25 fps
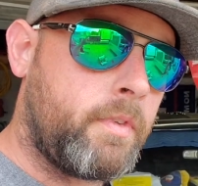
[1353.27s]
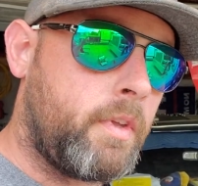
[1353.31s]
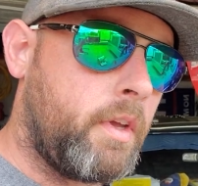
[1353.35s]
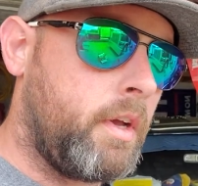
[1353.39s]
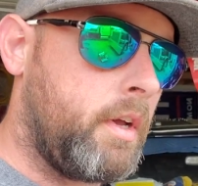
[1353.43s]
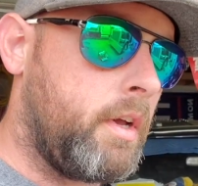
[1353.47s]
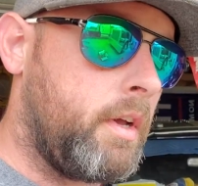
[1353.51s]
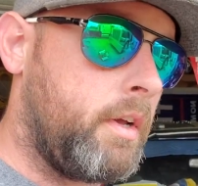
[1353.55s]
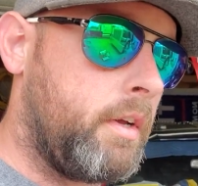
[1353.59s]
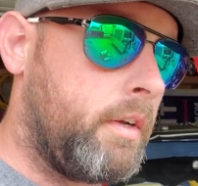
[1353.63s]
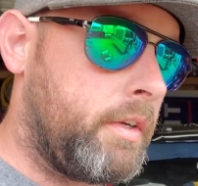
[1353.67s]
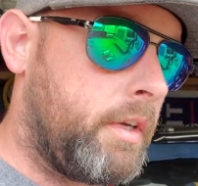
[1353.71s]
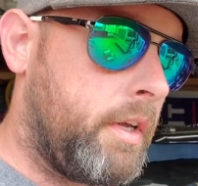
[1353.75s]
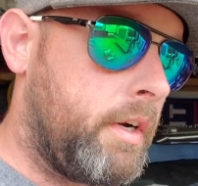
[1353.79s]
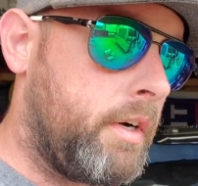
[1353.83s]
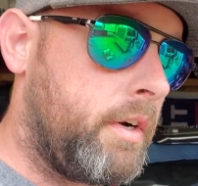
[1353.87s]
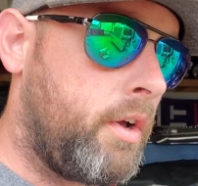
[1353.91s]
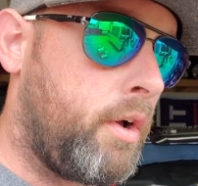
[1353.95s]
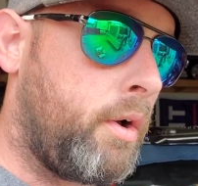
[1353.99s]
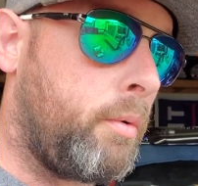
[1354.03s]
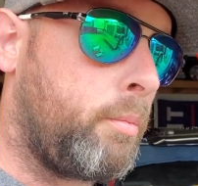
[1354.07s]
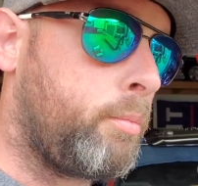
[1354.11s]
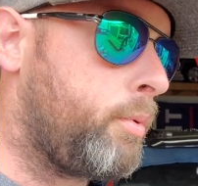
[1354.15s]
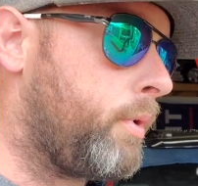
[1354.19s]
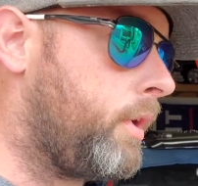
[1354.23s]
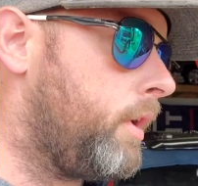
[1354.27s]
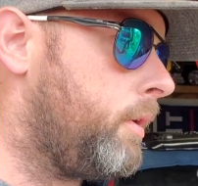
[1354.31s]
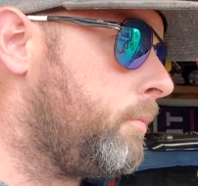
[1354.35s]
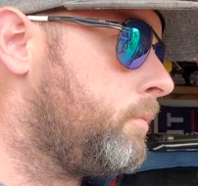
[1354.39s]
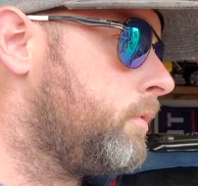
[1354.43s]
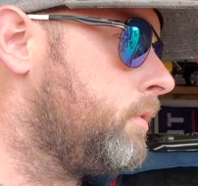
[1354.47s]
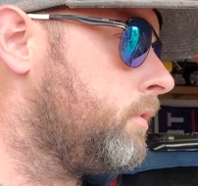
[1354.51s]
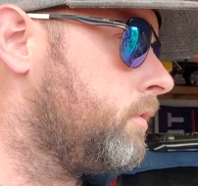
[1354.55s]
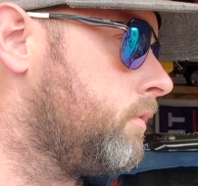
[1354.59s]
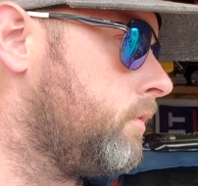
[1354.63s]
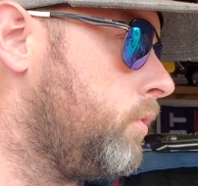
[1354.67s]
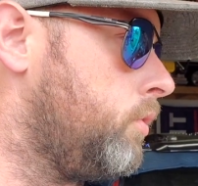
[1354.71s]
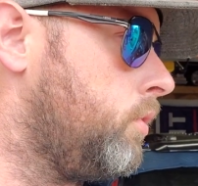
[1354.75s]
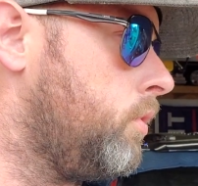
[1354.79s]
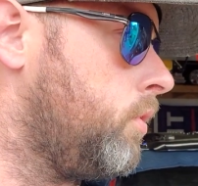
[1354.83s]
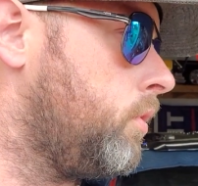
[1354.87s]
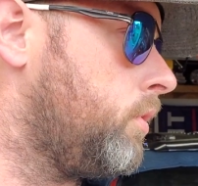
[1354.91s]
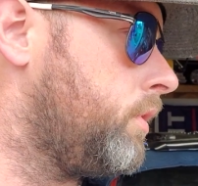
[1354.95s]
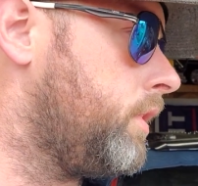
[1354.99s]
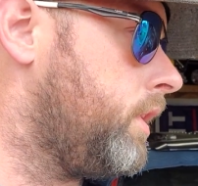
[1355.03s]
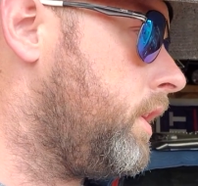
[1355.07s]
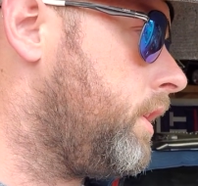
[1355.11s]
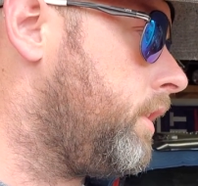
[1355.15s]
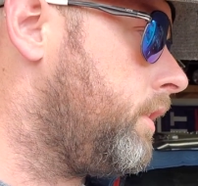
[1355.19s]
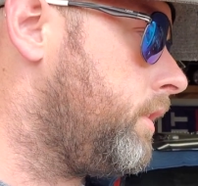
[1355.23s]
Uh, get it all prepped, oiled
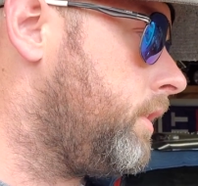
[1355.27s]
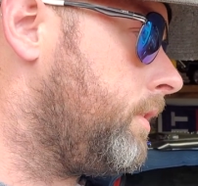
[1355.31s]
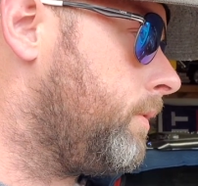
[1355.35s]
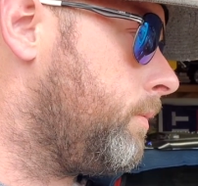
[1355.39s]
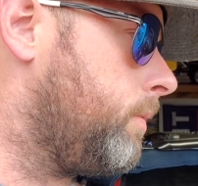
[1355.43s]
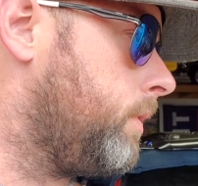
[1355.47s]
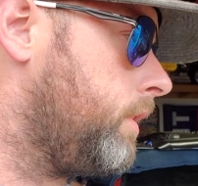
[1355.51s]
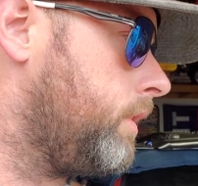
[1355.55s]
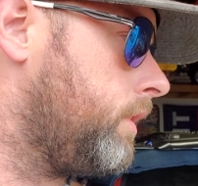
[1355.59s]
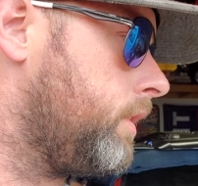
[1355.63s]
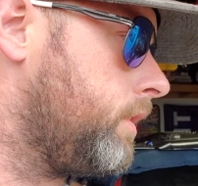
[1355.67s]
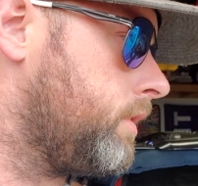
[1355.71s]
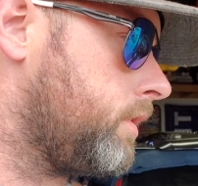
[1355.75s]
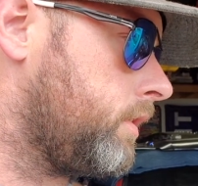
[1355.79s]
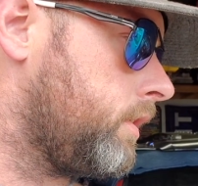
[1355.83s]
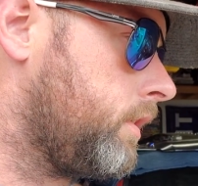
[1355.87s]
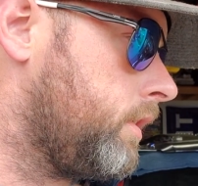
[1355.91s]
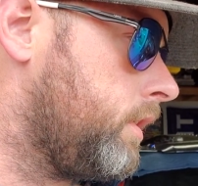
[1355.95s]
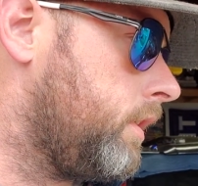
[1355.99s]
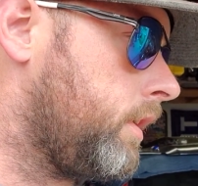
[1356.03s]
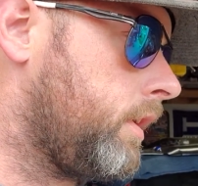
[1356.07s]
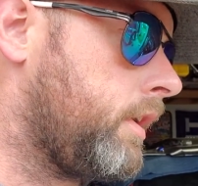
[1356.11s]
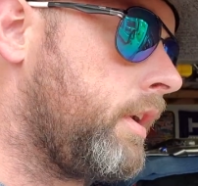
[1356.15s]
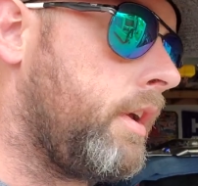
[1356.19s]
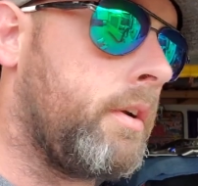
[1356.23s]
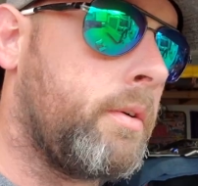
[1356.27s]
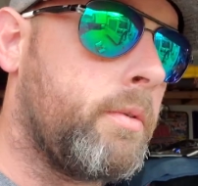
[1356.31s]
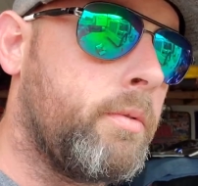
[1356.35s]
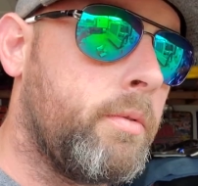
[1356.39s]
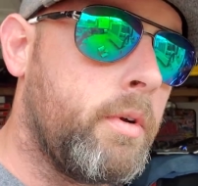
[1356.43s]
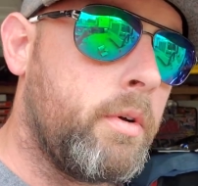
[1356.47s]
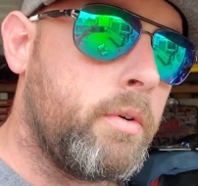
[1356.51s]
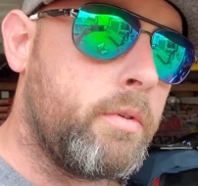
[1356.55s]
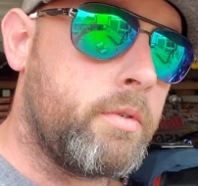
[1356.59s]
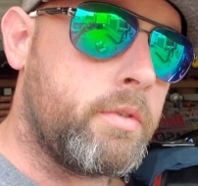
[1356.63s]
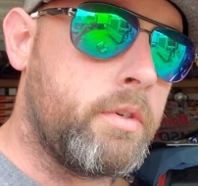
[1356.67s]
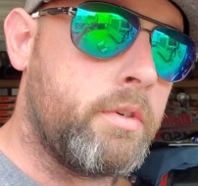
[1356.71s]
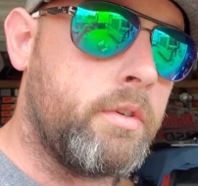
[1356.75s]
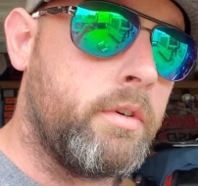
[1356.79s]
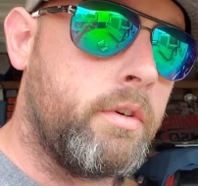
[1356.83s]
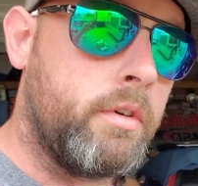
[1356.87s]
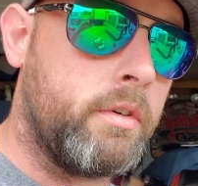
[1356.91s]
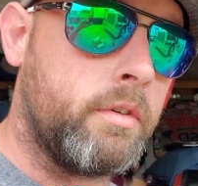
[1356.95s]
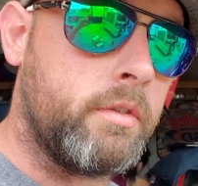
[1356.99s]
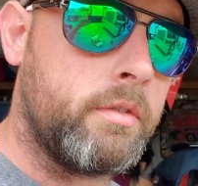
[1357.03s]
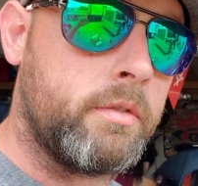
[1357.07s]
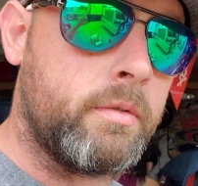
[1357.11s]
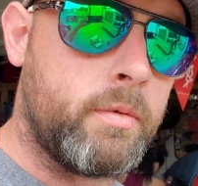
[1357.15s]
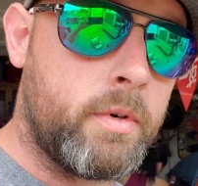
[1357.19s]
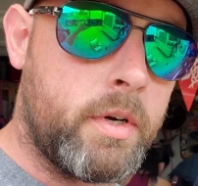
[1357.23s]
down, that way it doesn't get any kind of corrosion or
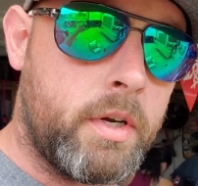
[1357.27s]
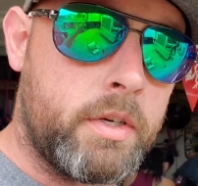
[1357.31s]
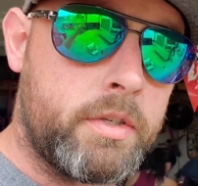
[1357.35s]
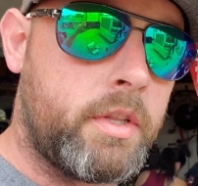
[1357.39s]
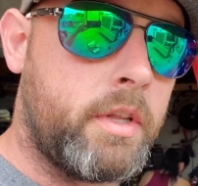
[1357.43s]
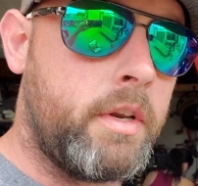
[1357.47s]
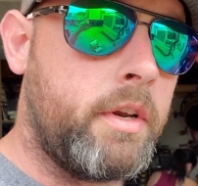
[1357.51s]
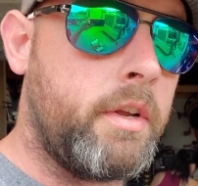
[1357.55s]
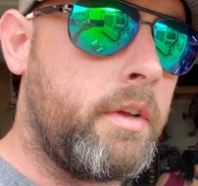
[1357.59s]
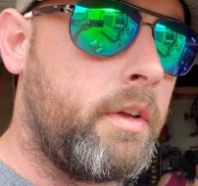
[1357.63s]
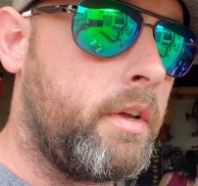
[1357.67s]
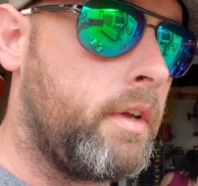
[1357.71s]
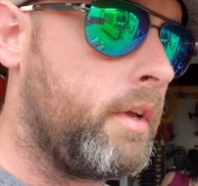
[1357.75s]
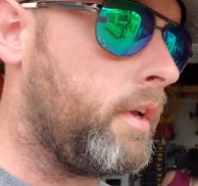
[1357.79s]
rust in it